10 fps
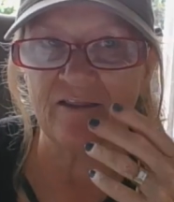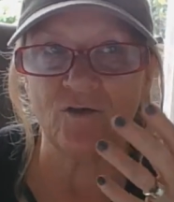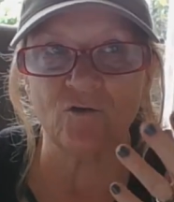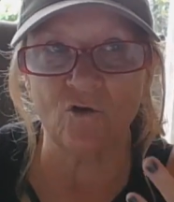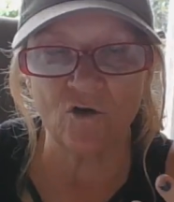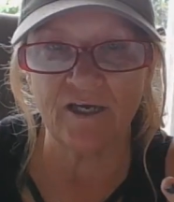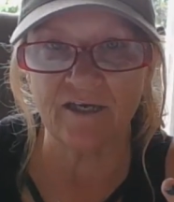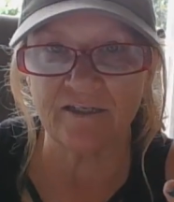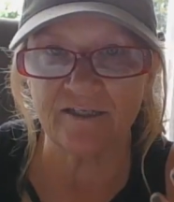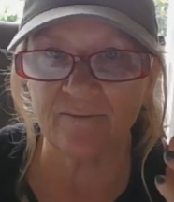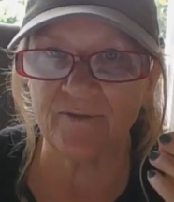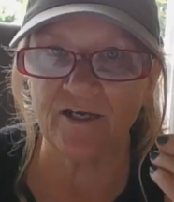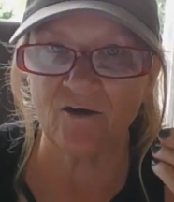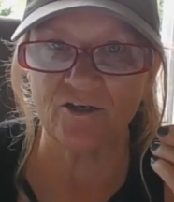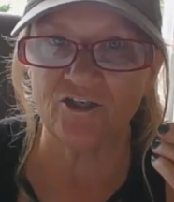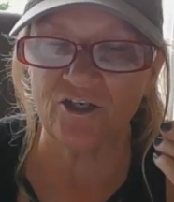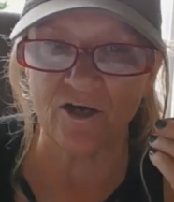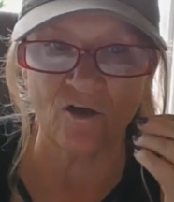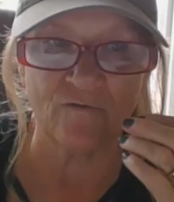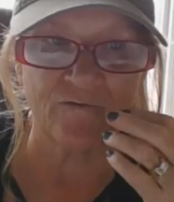and they're looking at something on a
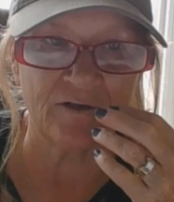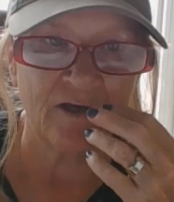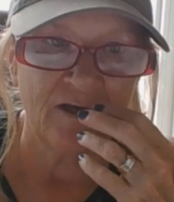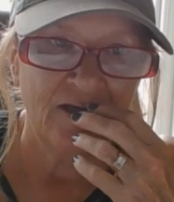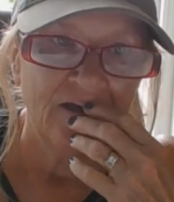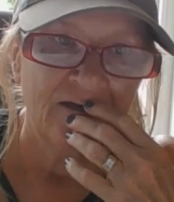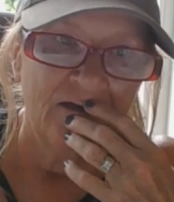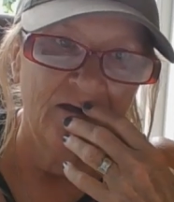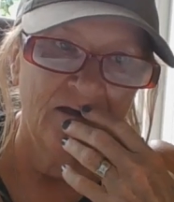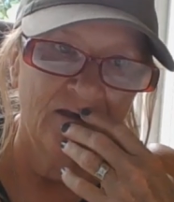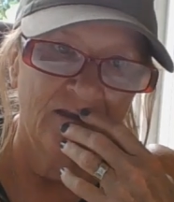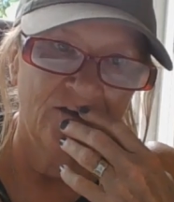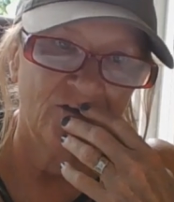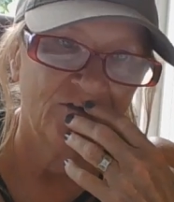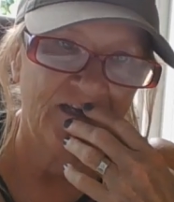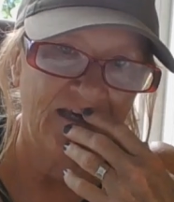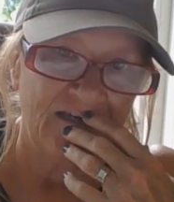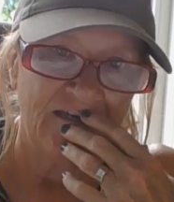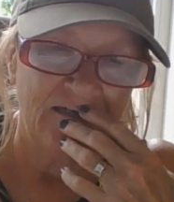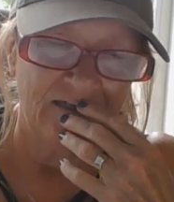shelf, and they're
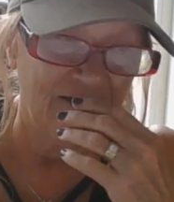taking